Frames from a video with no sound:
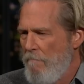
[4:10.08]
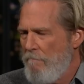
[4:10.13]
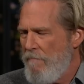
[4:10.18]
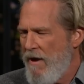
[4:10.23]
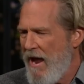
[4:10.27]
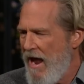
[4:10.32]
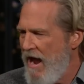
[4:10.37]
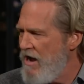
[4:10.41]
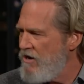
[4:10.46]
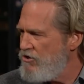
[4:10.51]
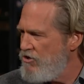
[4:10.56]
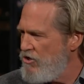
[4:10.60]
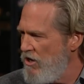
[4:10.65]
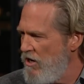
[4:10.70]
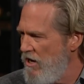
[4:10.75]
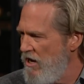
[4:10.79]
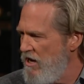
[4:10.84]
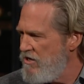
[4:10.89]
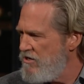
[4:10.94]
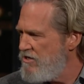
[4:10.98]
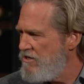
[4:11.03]

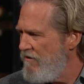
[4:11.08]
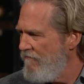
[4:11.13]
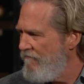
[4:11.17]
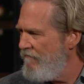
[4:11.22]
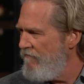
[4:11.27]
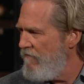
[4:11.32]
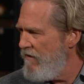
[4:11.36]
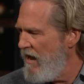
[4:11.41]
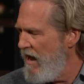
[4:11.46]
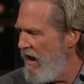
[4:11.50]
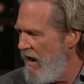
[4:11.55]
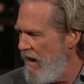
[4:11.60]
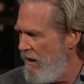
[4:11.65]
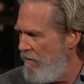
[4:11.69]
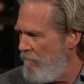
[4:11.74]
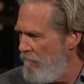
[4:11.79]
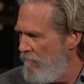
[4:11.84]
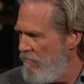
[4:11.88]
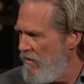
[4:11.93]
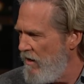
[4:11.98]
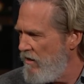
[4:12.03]
passion is the
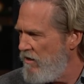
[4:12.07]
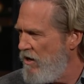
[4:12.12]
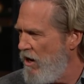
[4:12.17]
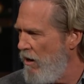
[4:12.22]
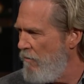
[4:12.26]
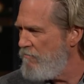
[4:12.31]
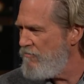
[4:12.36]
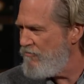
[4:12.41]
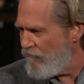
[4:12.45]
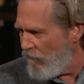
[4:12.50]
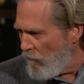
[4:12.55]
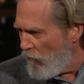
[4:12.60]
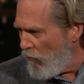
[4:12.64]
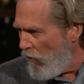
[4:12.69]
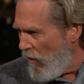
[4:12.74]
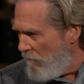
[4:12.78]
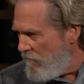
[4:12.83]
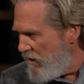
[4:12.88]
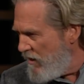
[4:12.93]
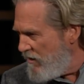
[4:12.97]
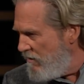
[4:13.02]
flame that comes from
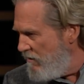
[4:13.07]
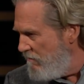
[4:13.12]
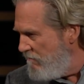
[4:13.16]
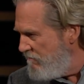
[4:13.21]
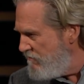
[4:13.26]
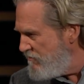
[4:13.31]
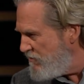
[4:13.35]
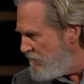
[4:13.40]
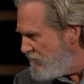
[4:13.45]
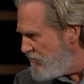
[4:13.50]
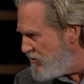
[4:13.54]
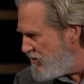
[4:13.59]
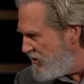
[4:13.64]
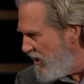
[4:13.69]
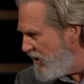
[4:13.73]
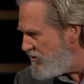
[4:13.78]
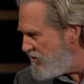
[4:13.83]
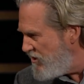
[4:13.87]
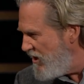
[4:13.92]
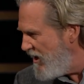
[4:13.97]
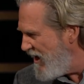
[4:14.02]
rubbing some
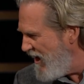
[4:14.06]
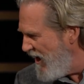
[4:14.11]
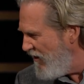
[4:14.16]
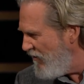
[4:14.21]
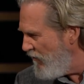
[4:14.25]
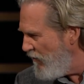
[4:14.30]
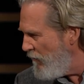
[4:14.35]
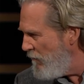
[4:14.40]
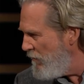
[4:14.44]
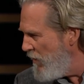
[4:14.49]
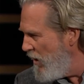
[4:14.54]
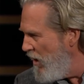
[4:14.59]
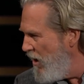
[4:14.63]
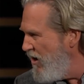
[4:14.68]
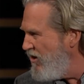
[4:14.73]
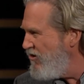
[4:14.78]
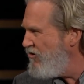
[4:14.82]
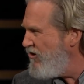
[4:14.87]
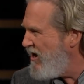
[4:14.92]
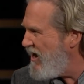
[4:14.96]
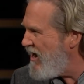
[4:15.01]
sticks together.
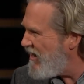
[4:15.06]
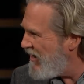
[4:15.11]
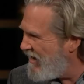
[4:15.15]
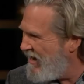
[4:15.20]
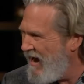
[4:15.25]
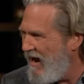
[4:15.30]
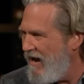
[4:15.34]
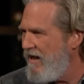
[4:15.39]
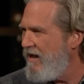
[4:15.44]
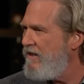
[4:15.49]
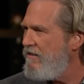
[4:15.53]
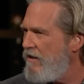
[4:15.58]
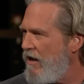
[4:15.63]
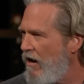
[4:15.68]
You got to get in